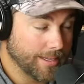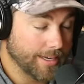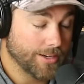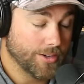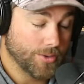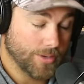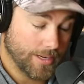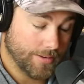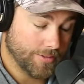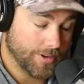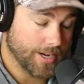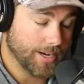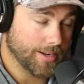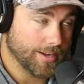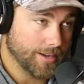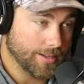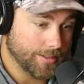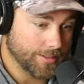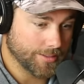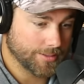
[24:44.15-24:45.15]
They do have great
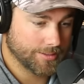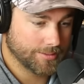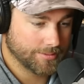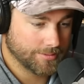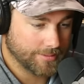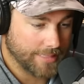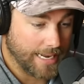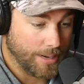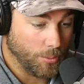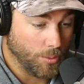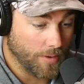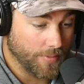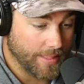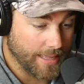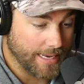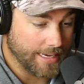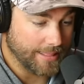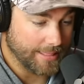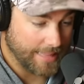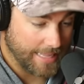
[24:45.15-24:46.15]
colors. That one
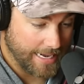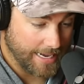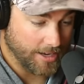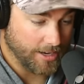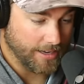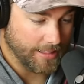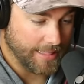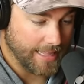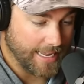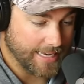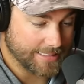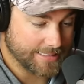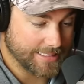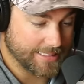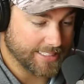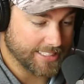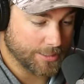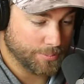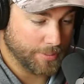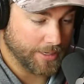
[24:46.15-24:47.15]
that that's in this